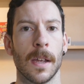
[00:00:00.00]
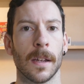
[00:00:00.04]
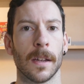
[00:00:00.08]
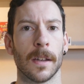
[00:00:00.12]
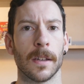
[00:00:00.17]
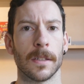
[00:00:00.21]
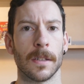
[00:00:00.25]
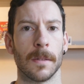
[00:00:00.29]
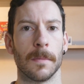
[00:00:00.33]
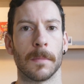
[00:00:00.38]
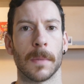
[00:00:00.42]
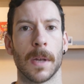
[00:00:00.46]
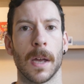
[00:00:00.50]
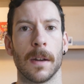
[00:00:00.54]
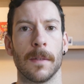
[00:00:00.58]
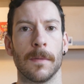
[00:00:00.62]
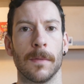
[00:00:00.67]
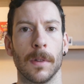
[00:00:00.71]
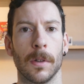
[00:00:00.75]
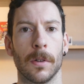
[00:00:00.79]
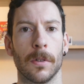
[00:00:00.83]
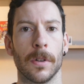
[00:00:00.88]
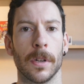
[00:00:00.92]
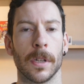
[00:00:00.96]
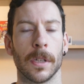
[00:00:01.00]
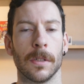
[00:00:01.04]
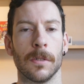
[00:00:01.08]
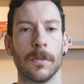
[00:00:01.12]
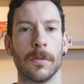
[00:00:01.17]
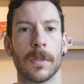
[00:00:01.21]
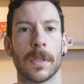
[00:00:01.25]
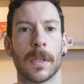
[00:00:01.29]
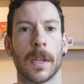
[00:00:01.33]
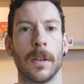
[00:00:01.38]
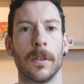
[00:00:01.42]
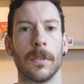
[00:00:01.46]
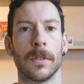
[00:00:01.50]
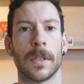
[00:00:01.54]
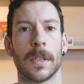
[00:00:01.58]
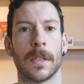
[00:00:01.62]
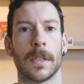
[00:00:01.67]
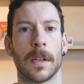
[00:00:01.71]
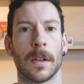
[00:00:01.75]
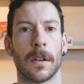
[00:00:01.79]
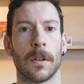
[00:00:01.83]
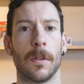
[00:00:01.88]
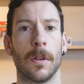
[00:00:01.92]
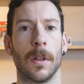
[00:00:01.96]
because I'm kind of learning new skills
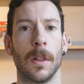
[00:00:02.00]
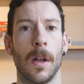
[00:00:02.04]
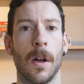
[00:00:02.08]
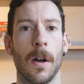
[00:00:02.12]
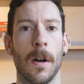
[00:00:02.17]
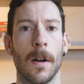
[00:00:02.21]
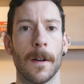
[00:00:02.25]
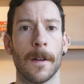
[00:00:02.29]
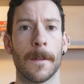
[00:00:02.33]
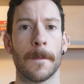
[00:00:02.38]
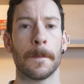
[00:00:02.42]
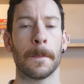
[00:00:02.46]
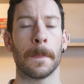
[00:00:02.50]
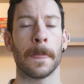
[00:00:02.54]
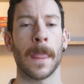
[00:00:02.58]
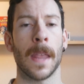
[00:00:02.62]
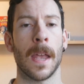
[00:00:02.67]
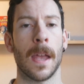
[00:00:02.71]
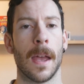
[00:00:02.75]
as I go along.